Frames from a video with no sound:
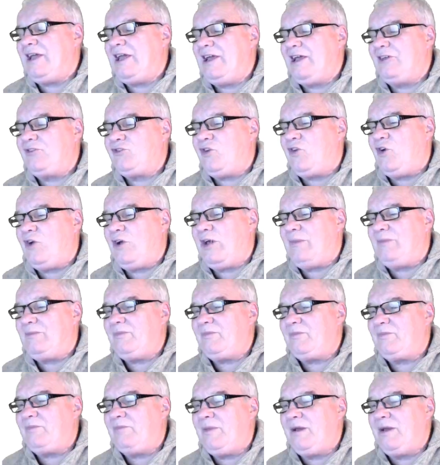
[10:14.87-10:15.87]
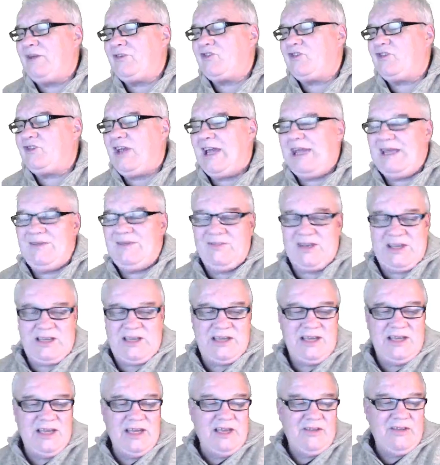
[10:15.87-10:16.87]
time
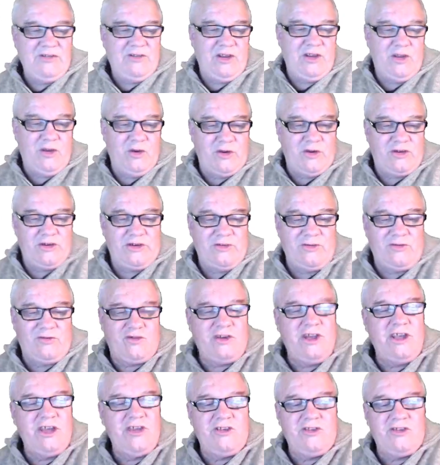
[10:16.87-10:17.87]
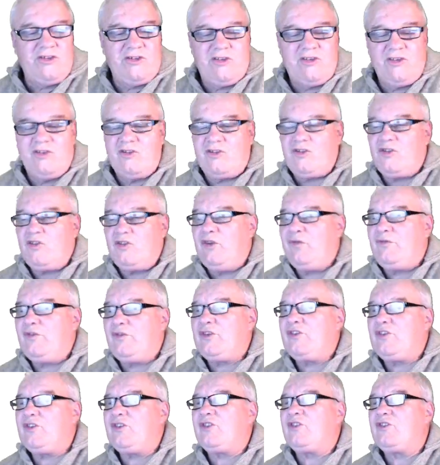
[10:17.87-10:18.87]
saving the use of TINS and
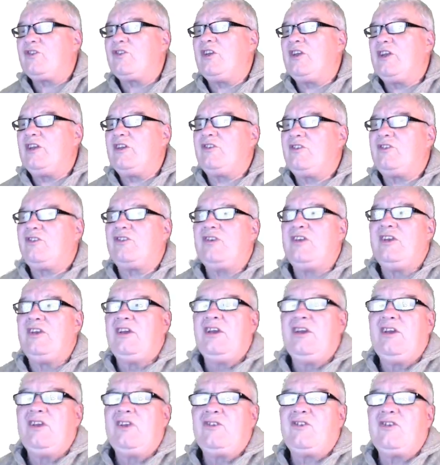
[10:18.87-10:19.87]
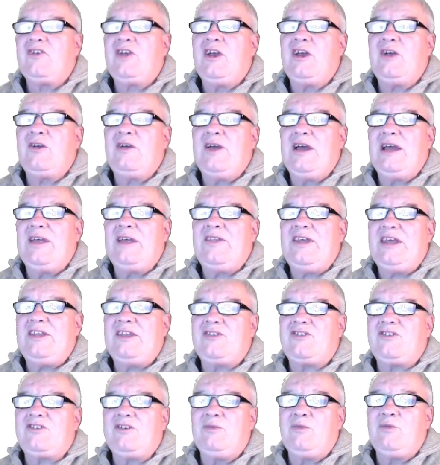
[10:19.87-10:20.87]
surfaces is. So
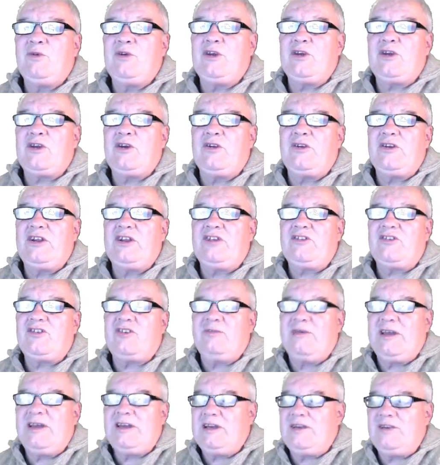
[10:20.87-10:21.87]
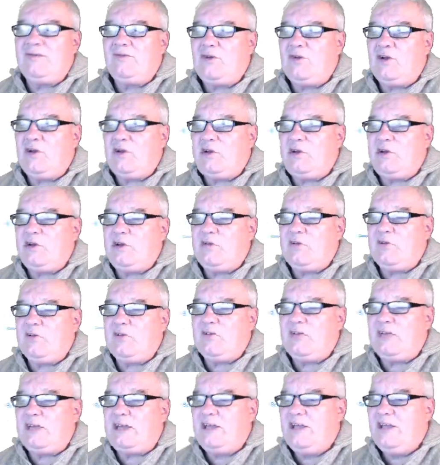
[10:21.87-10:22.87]
that's some work on estimating volumes
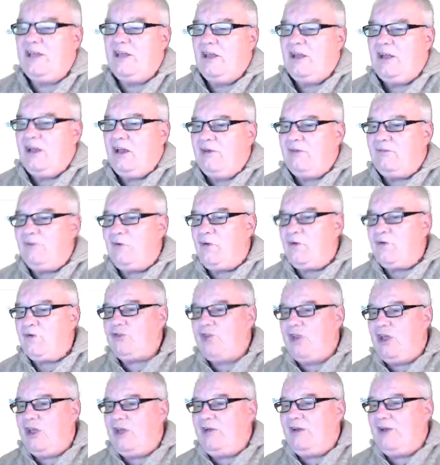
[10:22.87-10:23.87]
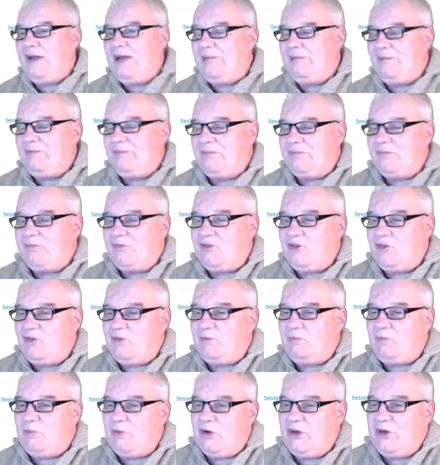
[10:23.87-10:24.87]
there. I've also
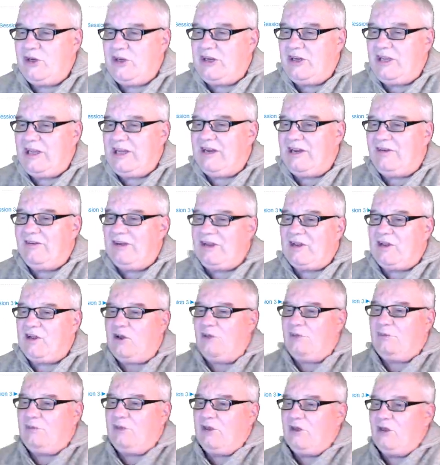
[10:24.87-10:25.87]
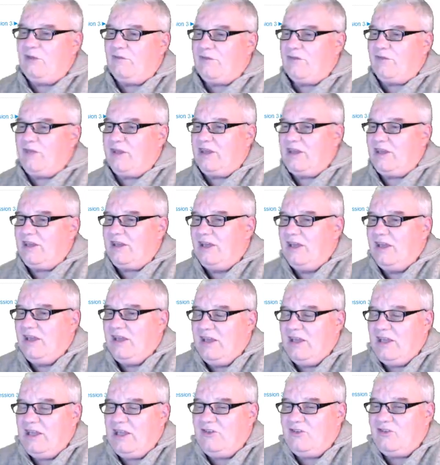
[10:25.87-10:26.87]
just put in here a copy of the
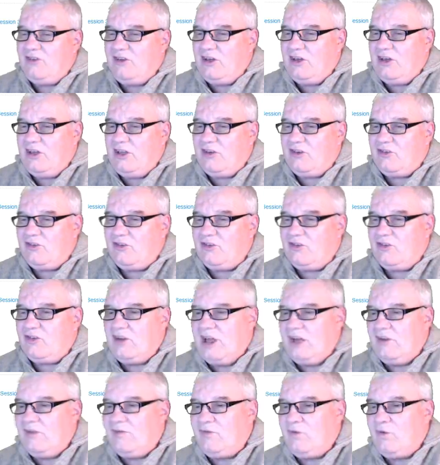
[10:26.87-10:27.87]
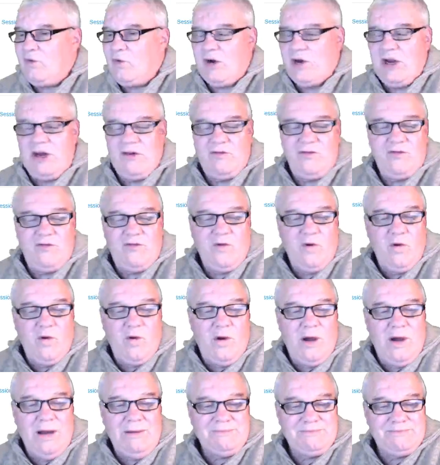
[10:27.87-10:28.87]
NZS
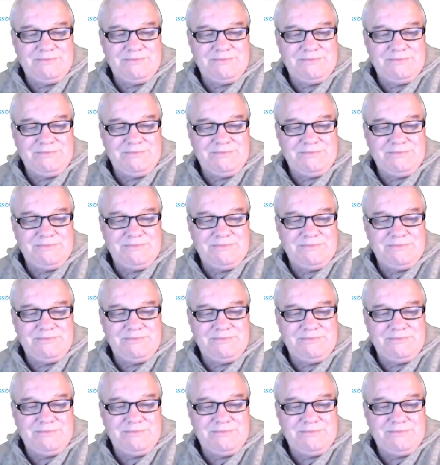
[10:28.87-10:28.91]
404,